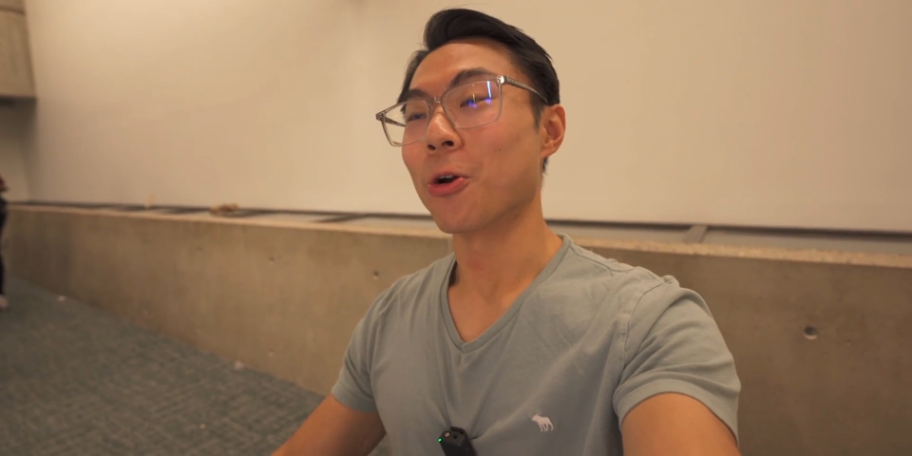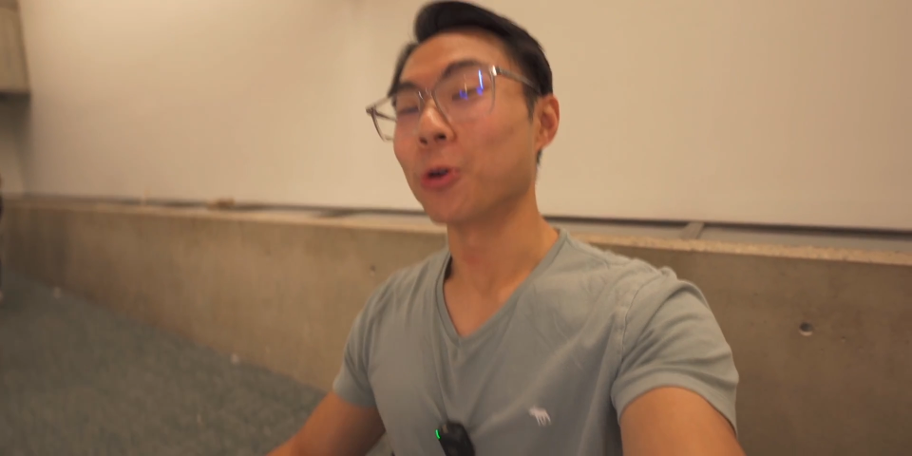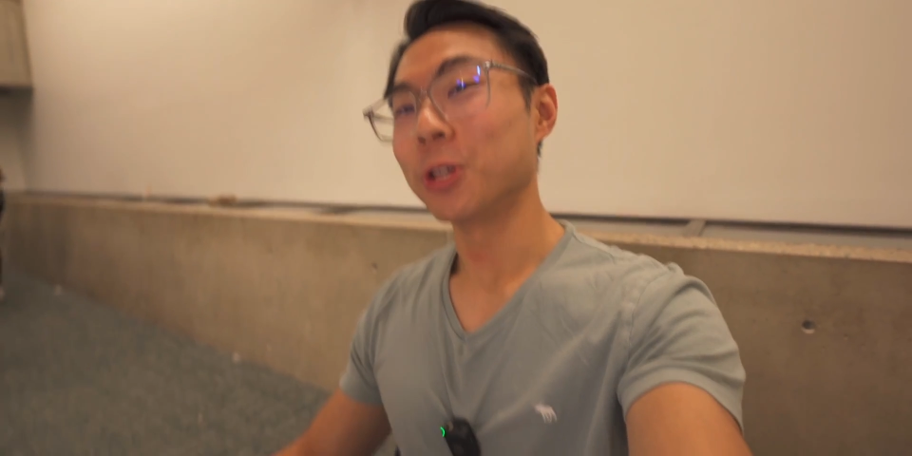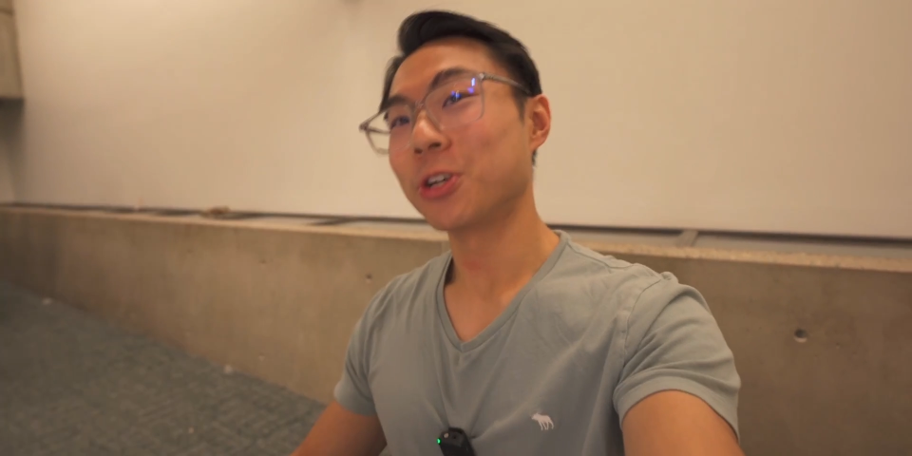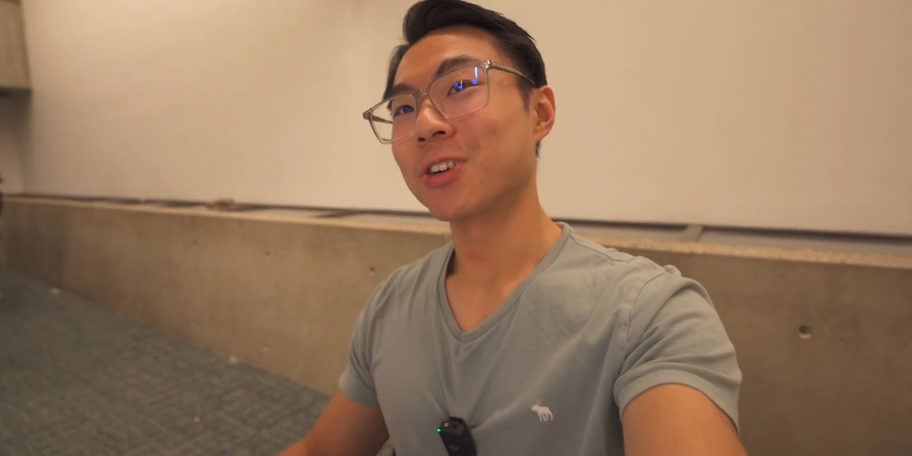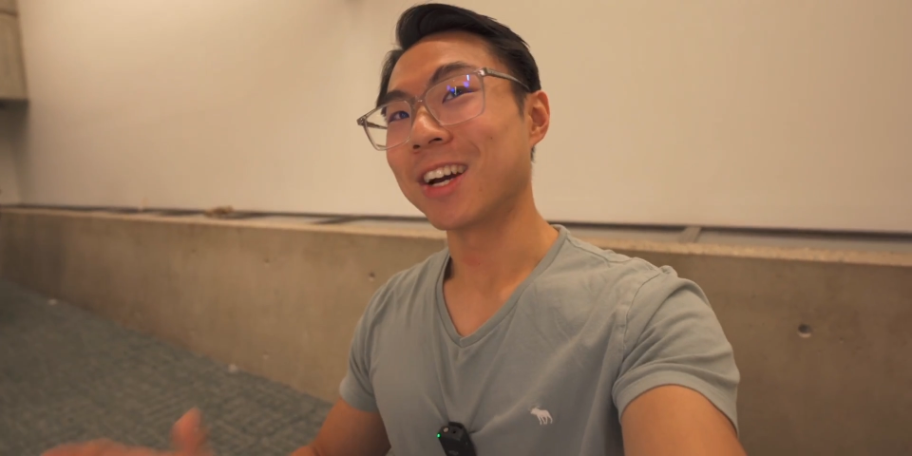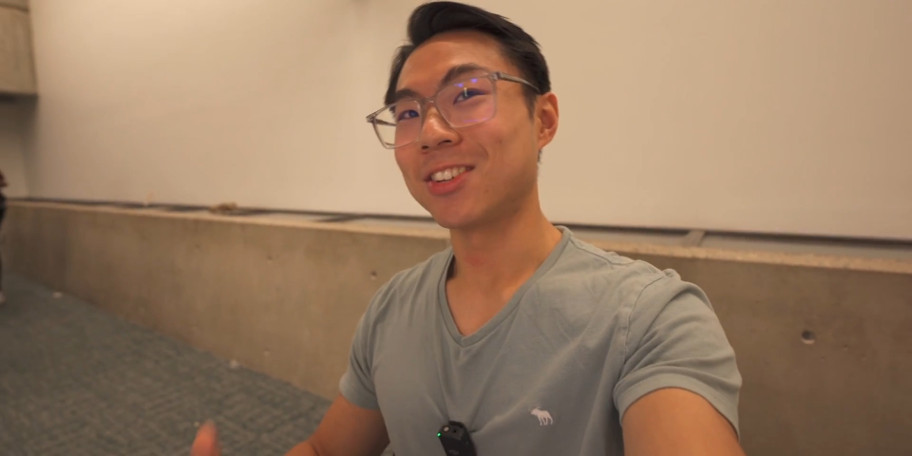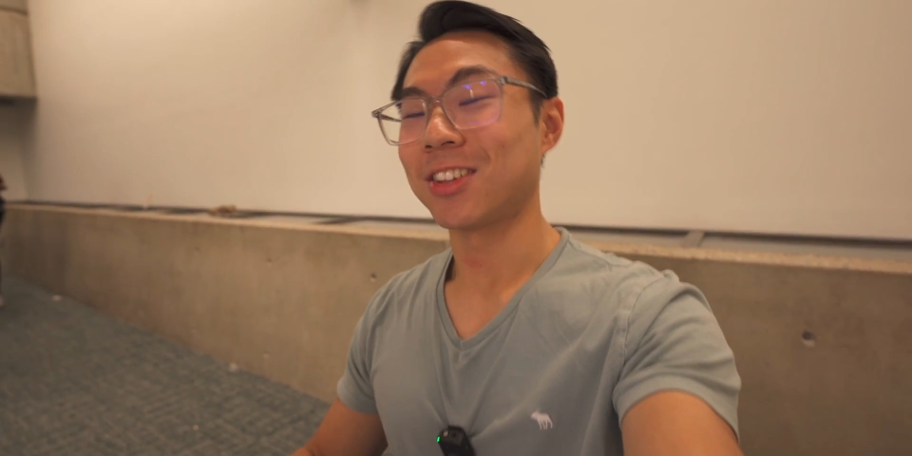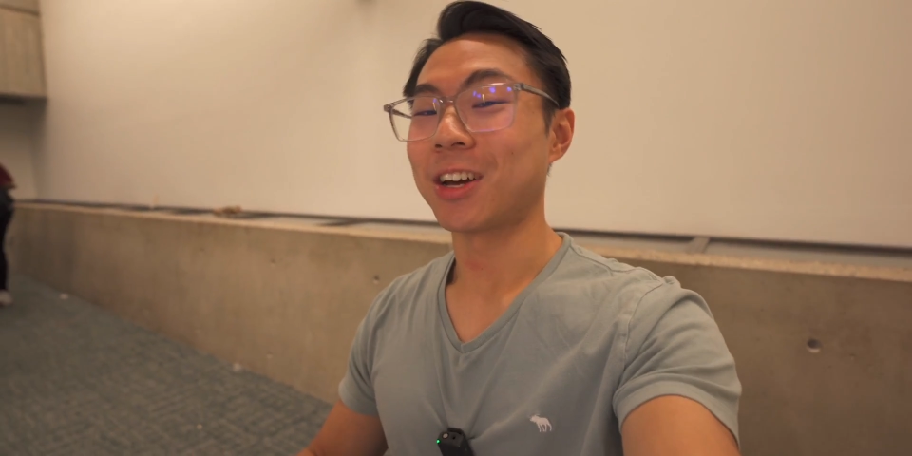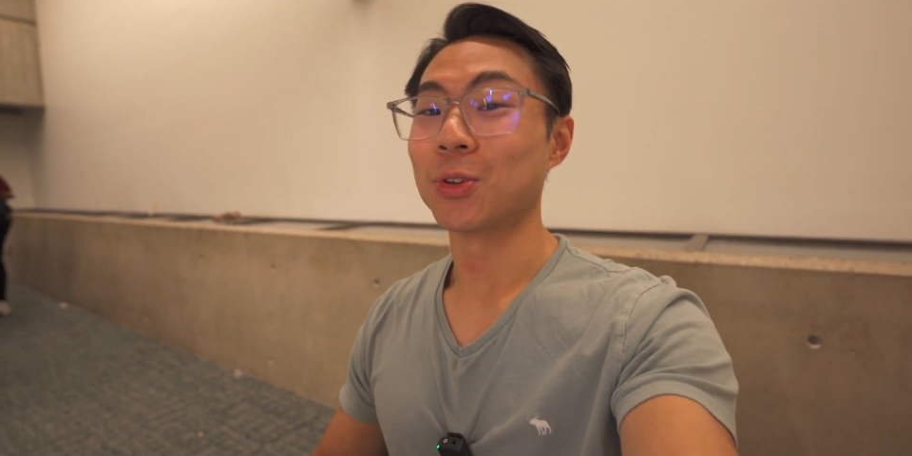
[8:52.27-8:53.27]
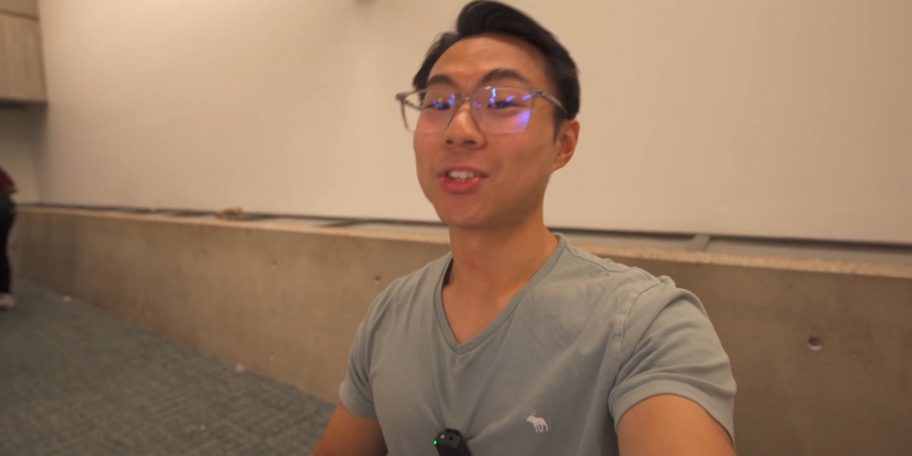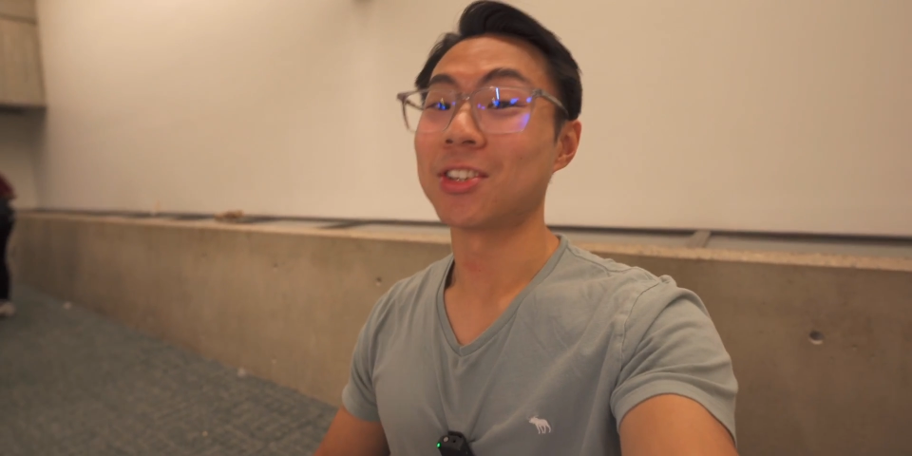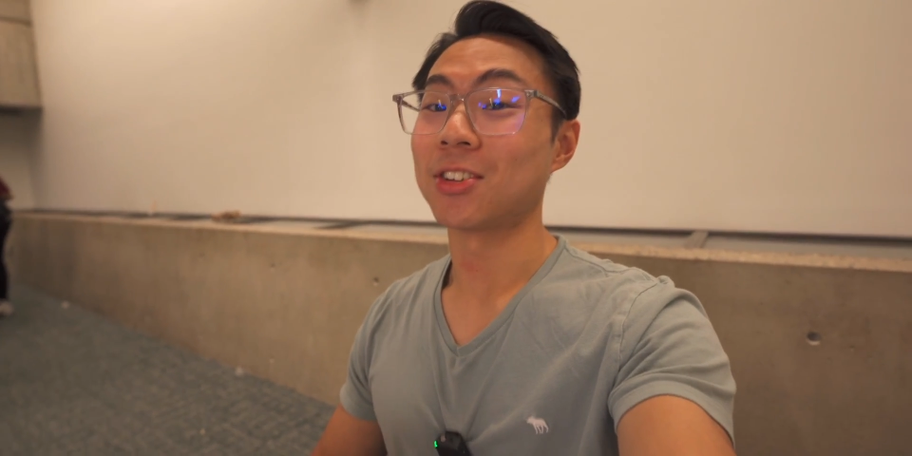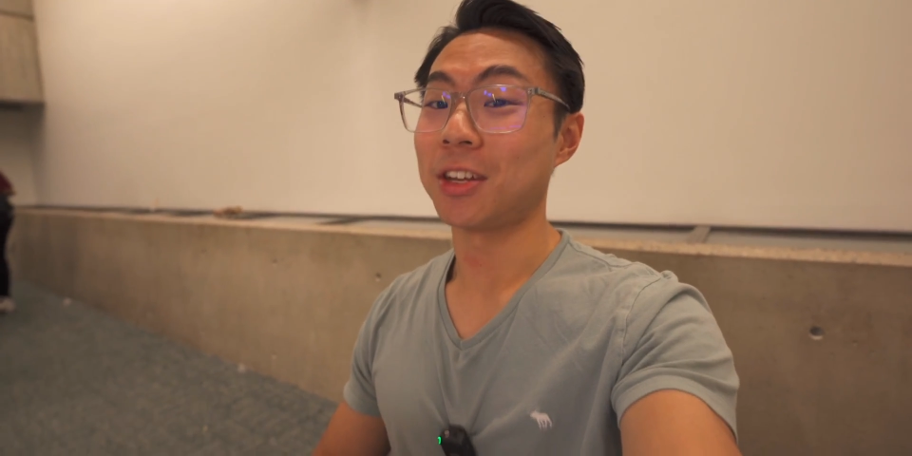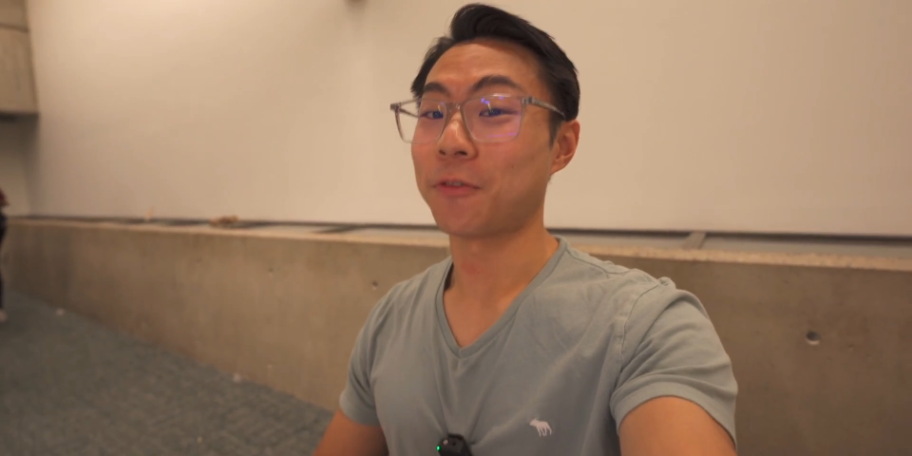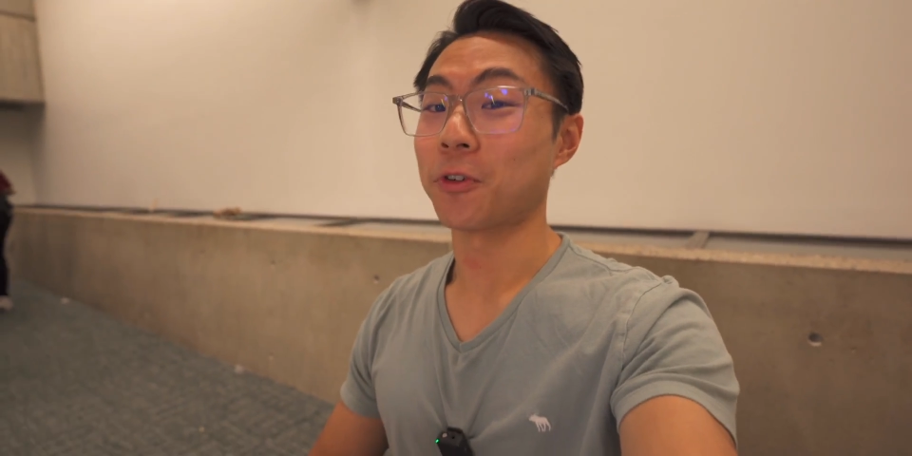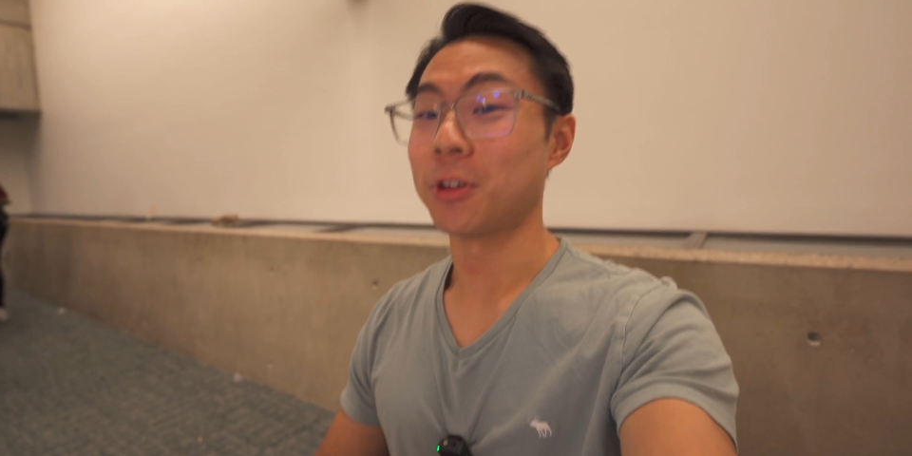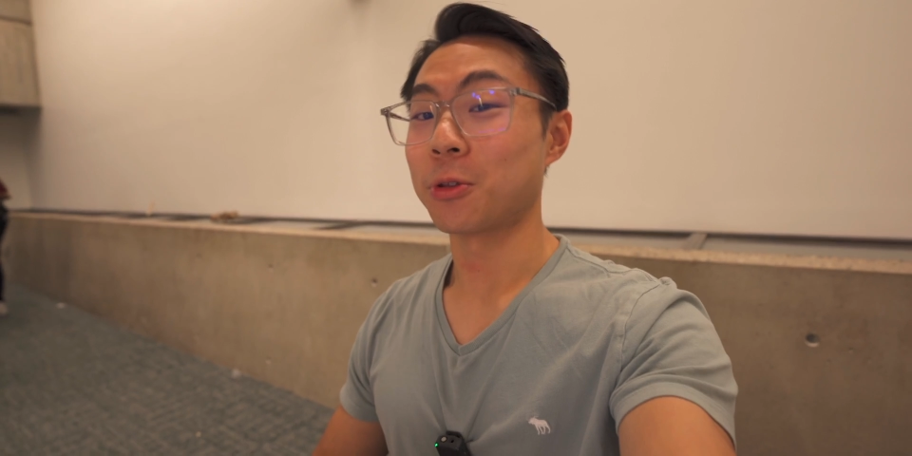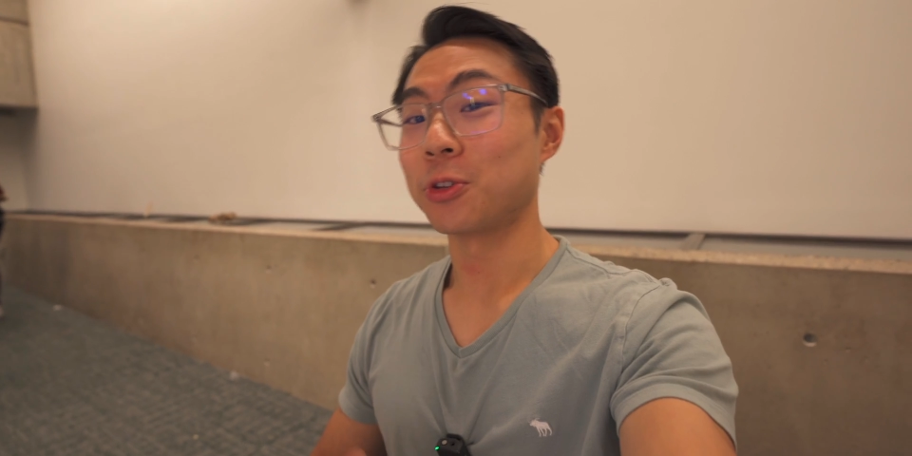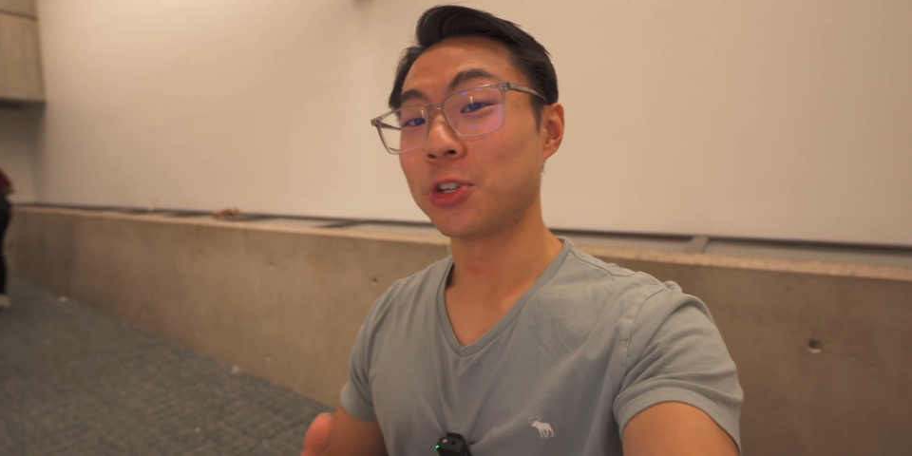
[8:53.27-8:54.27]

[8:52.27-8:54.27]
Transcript: Earlier, I said that I was gonna study for another